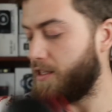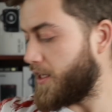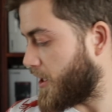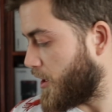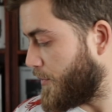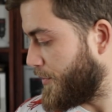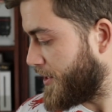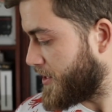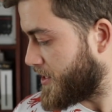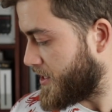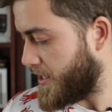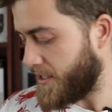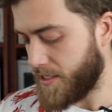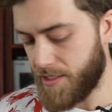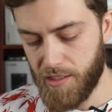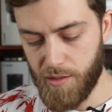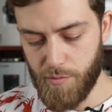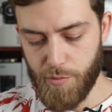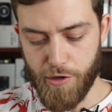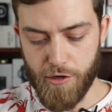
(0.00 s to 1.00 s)
They come in this nice
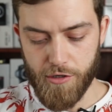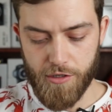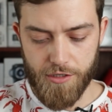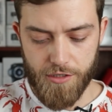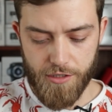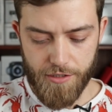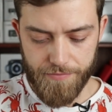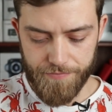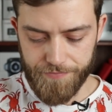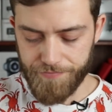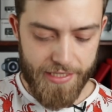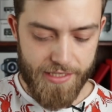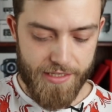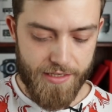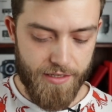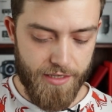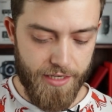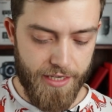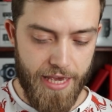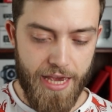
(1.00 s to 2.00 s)
little box.
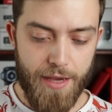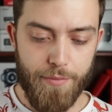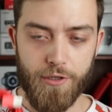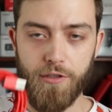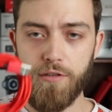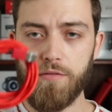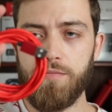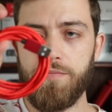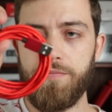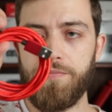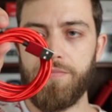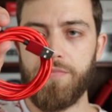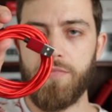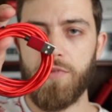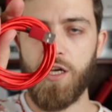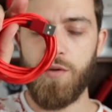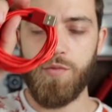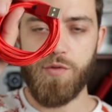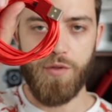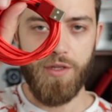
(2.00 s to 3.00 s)
It's a cable.
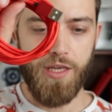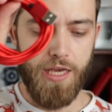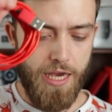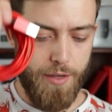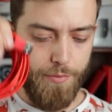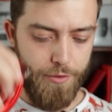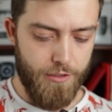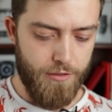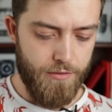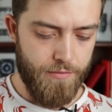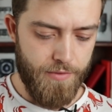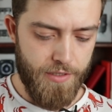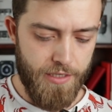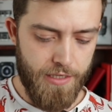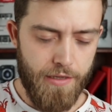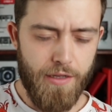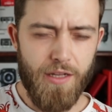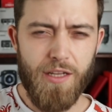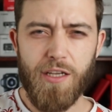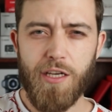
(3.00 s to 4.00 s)
Comes with a cable.
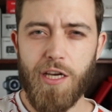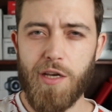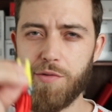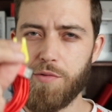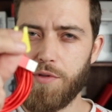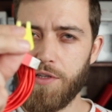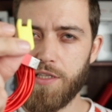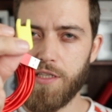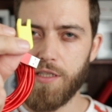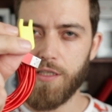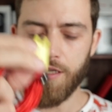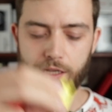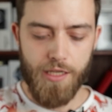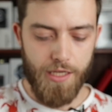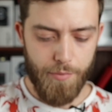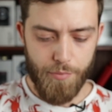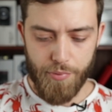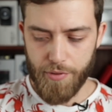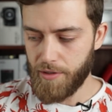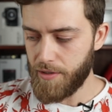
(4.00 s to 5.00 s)
Comes with this little
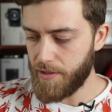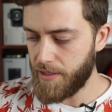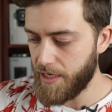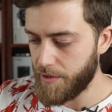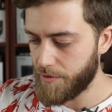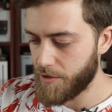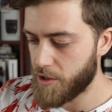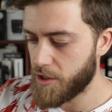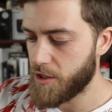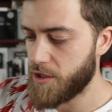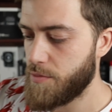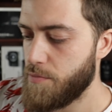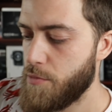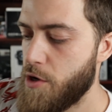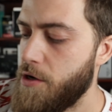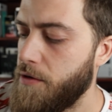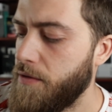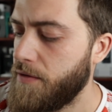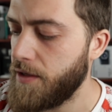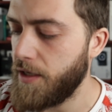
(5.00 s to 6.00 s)
clip. Now, the
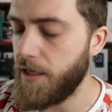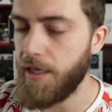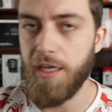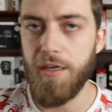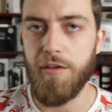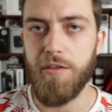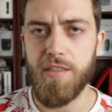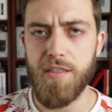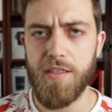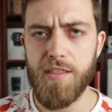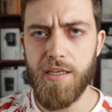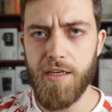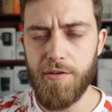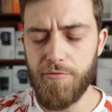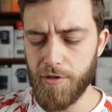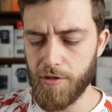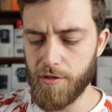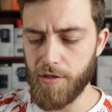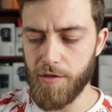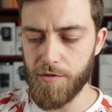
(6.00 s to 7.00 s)
smart thing here is, let's get
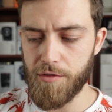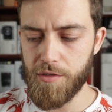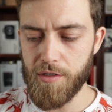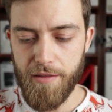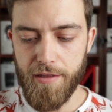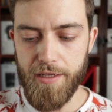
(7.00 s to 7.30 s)
real close.